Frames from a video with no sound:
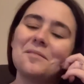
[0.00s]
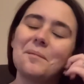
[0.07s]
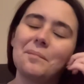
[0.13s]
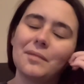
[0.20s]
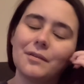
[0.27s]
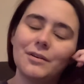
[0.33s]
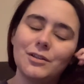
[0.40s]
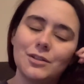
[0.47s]

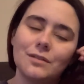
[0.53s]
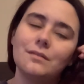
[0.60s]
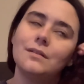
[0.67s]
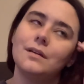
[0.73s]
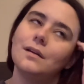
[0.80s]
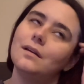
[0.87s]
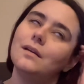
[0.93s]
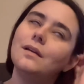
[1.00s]
Which,
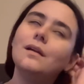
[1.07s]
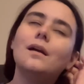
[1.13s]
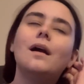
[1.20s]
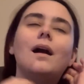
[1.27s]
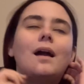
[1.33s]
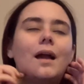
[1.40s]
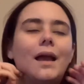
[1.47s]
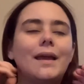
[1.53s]

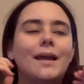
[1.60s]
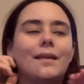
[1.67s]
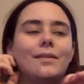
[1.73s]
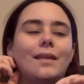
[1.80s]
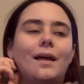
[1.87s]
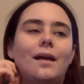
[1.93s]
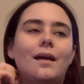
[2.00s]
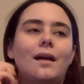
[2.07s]
I get
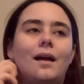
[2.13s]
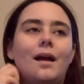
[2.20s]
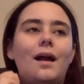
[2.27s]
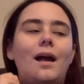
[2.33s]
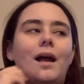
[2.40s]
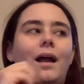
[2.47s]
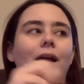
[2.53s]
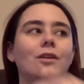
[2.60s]
that.
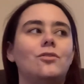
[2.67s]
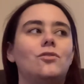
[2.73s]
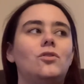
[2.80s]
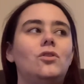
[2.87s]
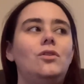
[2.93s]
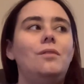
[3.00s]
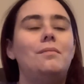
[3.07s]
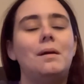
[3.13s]
I
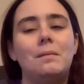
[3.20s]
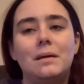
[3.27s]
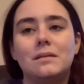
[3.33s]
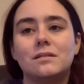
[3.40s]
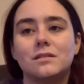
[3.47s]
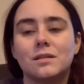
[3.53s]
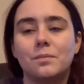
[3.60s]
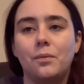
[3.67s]
do my best
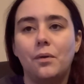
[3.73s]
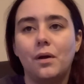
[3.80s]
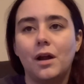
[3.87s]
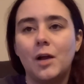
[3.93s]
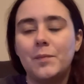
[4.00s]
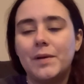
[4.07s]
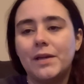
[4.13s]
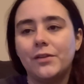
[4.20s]
to support
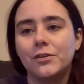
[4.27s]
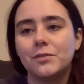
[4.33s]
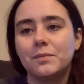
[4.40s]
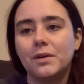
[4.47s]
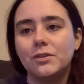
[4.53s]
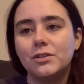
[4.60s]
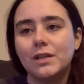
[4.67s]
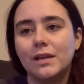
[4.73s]
all my other
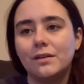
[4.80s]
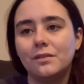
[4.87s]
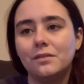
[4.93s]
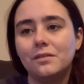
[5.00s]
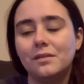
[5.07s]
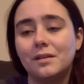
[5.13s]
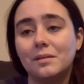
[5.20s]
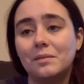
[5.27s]
small
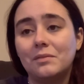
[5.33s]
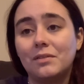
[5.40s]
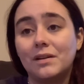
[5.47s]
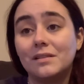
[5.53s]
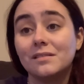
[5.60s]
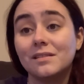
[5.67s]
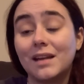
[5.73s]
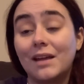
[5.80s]
channels and
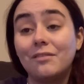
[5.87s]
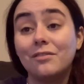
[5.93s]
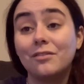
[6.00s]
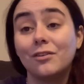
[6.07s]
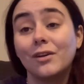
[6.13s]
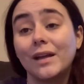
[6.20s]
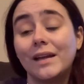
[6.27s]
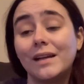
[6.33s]
friends that I've
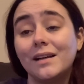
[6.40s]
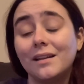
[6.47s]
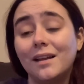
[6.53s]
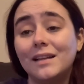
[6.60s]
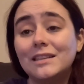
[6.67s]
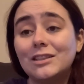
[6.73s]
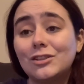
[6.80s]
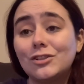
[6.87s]
created
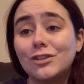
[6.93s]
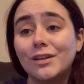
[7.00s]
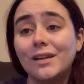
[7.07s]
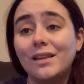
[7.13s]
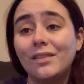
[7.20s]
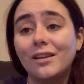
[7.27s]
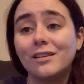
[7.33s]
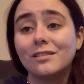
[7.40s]
along this
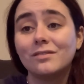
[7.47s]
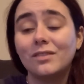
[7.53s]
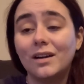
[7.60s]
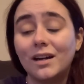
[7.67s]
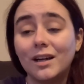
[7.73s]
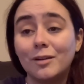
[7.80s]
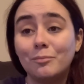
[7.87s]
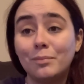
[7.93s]
journey thus
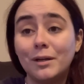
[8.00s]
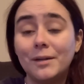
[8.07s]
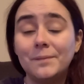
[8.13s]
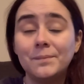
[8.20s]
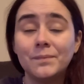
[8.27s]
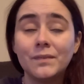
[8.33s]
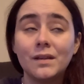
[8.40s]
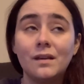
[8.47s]
far, but
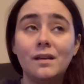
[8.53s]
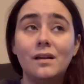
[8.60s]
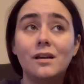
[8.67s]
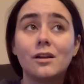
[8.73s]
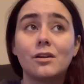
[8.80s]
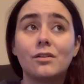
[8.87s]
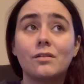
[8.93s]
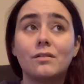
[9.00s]

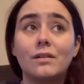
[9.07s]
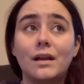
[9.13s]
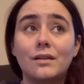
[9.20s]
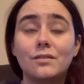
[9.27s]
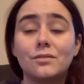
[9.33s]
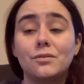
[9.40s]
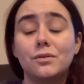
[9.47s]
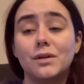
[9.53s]
grad
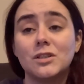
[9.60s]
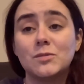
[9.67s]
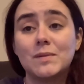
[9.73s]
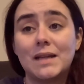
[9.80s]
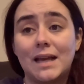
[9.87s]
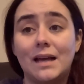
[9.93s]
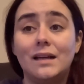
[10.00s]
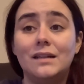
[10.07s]
school has been
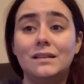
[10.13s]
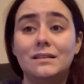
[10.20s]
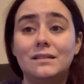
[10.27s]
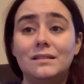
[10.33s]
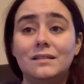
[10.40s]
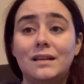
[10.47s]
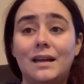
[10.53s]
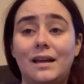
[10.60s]
hell
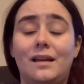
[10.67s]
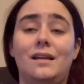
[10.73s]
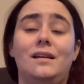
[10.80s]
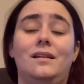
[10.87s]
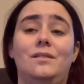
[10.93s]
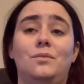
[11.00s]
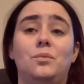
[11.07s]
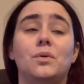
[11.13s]

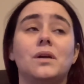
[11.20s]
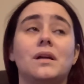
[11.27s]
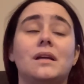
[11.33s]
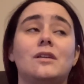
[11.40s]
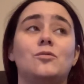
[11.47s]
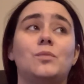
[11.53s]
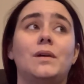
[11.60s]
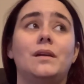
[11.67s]
and work
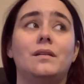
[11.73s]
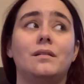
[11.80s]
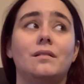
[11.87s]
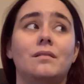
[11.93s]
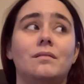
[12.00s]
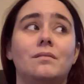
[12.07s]
has been,